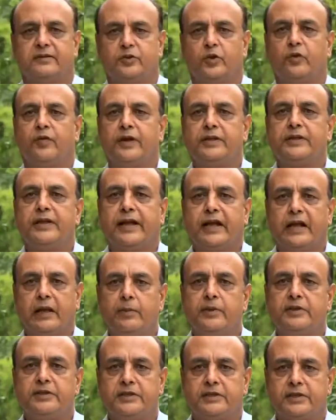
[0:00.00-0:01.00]
So far, the
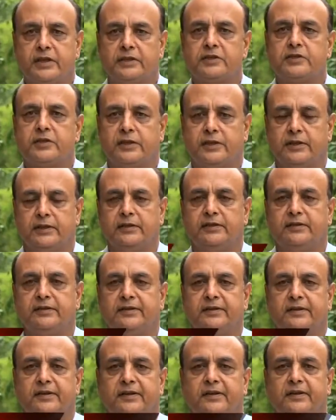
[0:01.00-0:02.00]
academics is concerned,
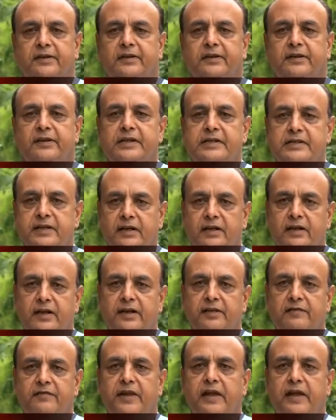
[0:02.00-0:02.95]
recently